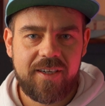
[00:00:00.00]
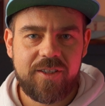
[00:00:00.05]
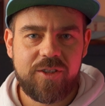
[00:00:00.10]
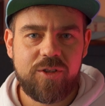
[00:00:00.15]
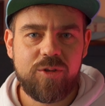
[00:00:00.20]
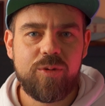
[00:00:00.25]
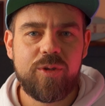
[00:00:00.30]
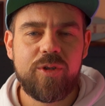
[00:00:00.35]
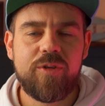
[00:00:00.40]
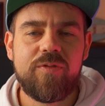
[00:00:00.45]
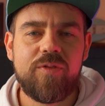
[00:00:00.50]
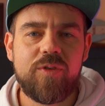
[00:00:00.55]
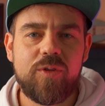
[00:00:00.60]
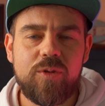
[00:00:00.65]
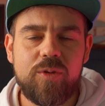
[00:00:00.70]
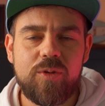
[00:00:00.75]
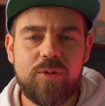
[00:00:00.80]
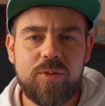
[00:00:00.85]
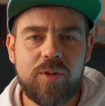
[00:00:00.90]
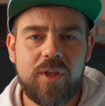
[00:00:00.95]
So if
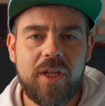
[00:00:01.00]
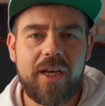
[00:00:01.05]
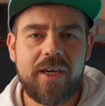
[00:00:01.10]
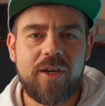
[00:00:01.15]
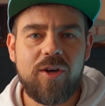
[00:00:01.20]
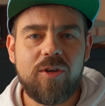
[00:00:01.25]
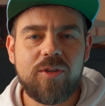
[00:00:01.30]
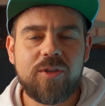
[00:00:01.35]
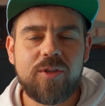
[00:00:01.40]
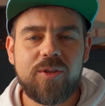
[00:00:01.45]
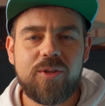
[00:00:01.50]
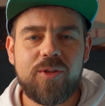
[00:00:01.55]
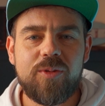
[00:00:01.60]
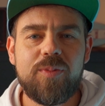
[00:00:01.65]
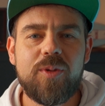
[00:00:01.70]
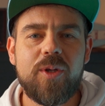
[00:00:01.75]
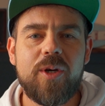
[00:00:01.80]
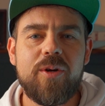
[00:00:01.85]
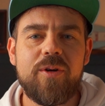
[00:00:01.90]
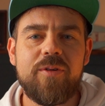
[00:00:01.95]
you would like also to
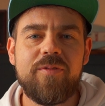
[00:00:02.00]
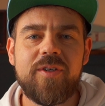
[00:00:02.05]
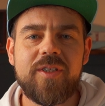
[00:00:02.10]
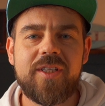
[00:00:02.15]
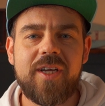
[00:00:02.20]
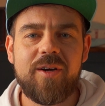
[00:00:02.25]
play with it,